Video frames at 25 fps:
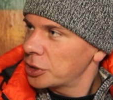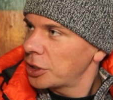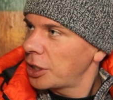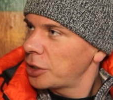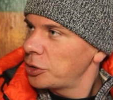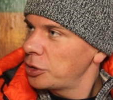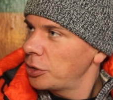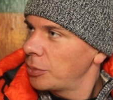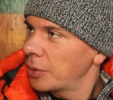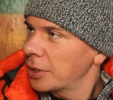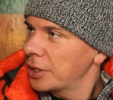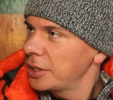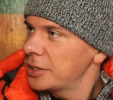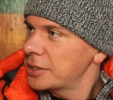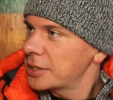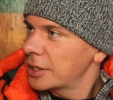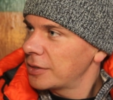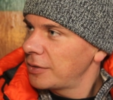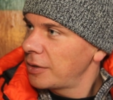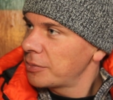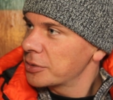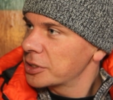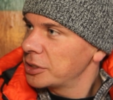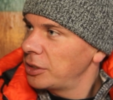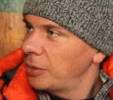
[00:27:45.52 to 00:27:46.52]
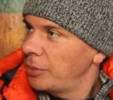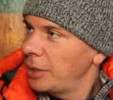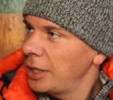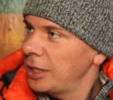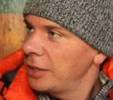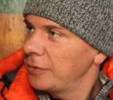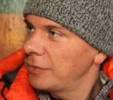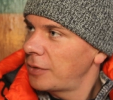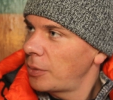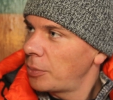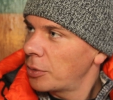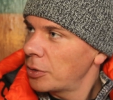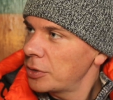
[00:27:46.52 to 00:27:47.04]
I also want to ask you a
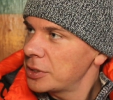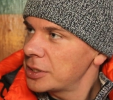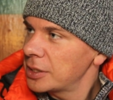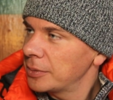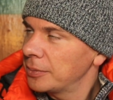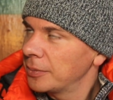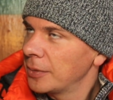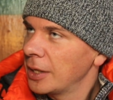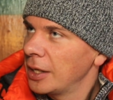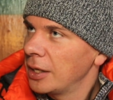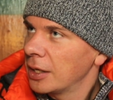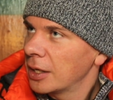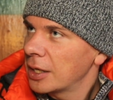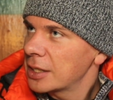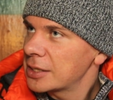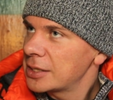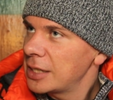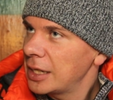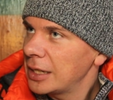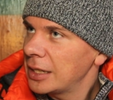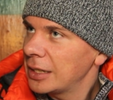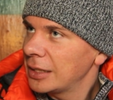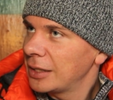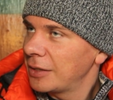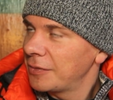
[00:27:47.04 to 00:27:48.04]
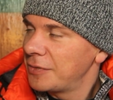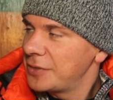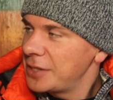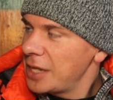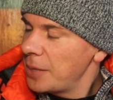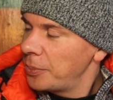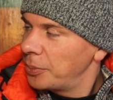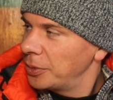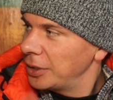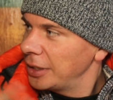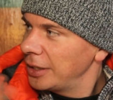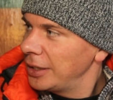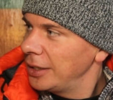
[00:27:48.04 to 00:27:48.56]
global question, which
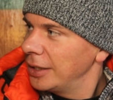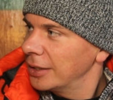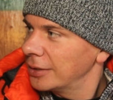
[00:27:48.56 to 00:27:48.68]
applies to